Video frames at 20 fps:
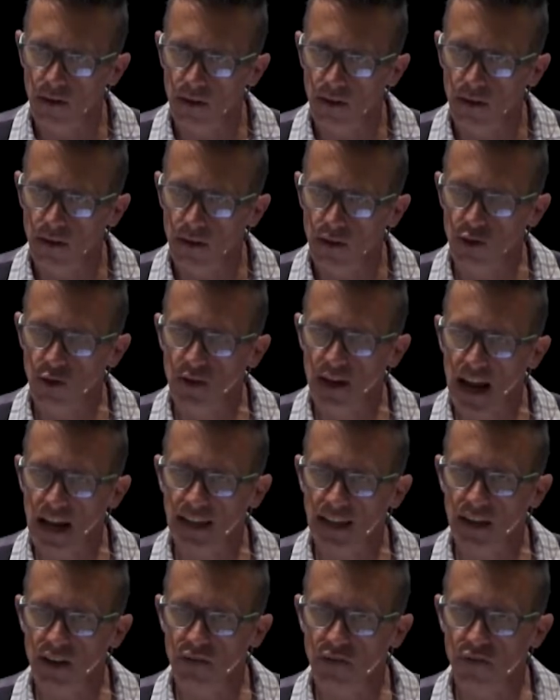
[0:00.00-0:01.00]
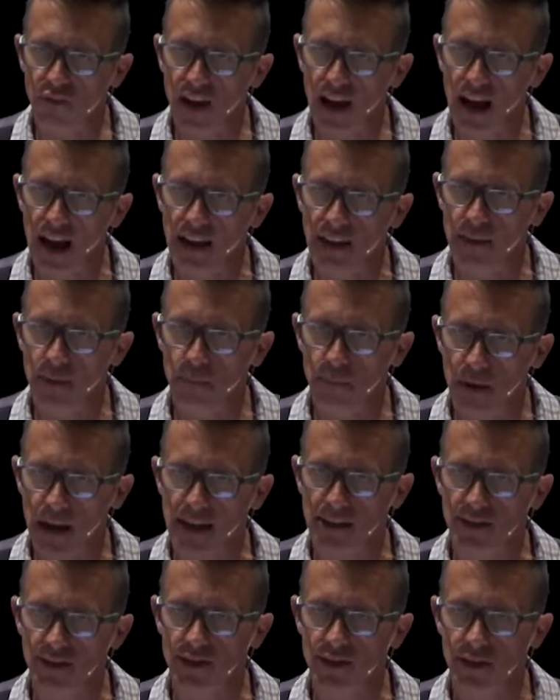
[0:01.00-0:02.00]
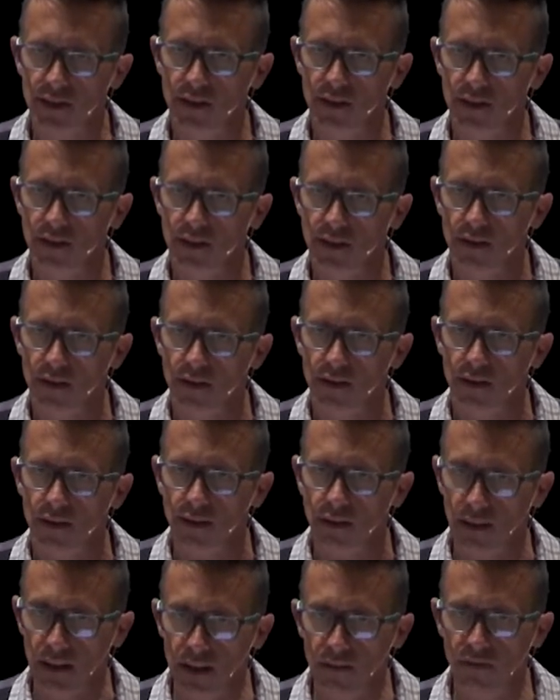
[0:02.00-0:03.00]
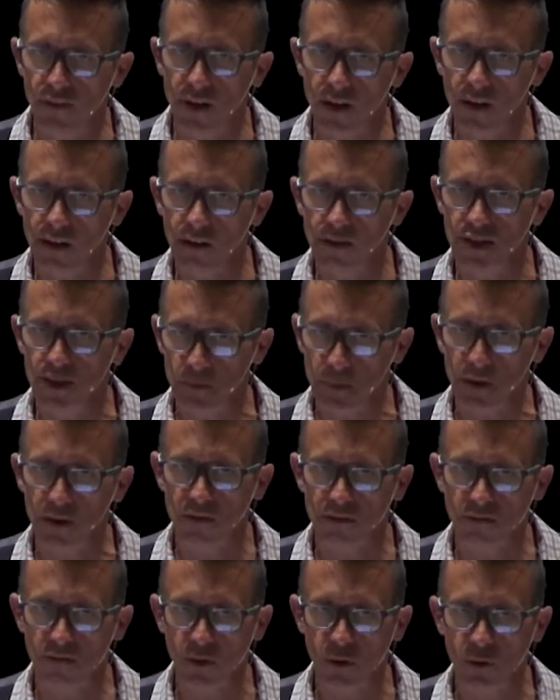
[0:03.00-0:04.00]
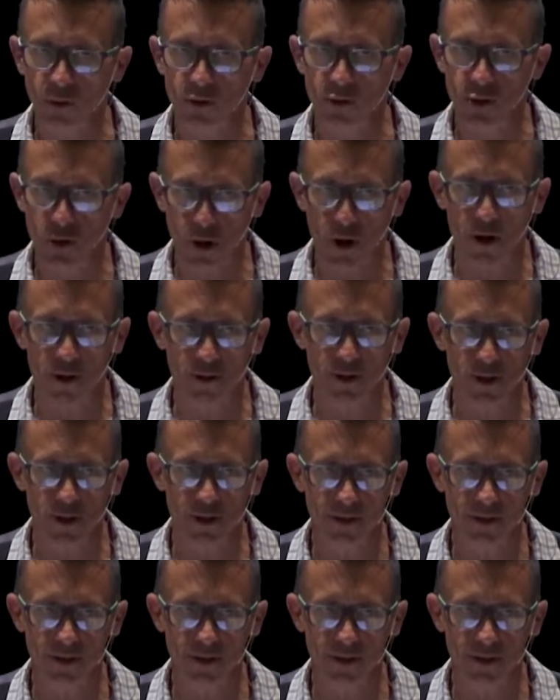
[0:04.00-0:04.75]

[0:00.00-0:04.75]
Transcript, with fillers: You're not going to find the best living, spirit filled church